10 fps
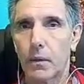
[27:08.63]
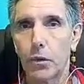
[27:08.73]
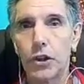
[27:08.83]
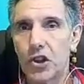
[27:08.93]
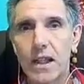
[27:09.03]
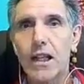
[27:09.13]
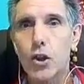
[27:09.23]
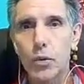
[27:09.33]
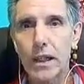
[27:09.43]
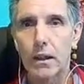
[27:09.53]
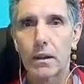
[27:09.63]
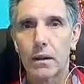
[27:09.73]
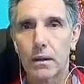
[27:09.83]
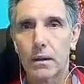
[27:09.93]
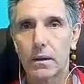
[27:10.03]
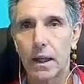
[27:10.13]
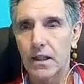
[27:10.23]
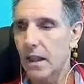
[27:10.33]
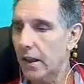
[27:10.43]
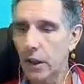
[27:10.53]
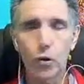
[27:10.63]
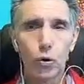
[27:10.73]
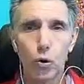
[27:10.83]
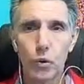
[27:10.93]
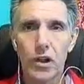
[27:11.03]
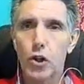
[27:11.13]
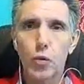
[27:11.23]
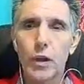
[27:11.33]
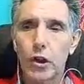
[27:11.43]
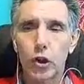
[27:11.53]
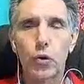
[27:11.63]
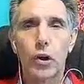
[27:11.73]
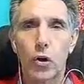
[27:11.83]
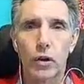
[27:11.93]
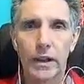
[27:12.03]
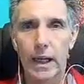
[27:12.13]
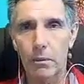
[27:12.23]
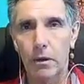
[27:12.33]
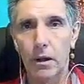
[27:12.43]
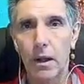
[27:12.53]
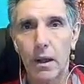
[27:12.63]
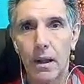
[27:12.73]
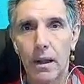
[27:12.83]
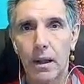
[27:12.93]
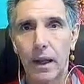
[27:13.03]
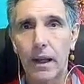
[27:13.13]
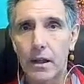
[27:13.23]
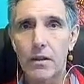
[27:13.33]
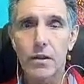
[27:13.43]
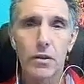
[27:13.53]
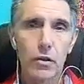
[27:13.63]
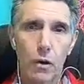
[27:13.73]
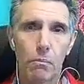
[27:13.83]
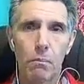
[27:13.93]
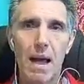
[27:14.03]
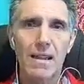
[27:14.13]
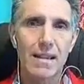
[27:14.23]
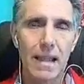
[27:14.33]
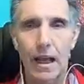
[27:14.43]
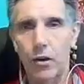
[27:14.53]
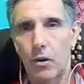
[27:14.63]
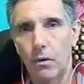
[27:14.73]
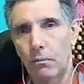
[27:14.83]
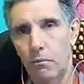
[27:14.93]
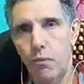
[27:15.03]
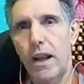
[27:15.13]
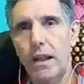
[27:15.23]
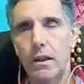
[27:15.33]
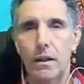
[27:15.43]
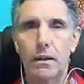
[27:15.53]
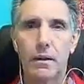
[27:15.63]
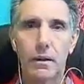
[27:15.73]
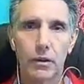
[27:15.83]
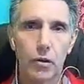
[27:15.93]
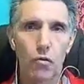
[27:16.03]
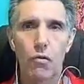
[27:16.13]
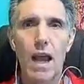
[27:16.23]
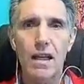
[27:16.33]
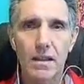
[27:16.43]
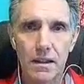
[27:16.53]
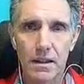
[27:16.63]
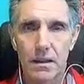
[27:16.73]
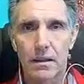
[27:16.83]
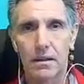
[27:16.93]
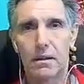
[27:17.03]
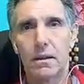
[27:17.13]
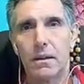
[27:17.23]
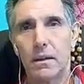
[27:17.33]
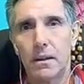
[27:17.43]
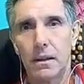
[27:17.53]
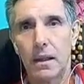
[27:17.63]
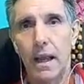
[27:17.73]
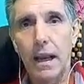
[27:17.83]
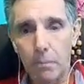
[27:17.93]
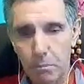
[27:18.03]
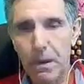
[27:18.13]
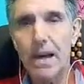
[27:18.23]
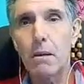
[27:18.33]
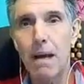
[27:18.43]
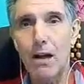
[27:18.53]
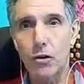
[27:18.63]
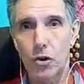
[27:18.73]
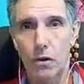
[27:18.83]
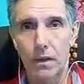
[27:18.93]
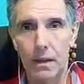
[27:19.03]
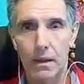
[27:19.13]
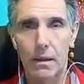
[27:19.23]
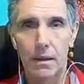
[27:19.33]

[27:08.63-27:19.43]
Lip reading: which is not sweet. Has nothing to do with the sweet sugar on the table. It is your pasta, your bread, your rice, and big amounts of it.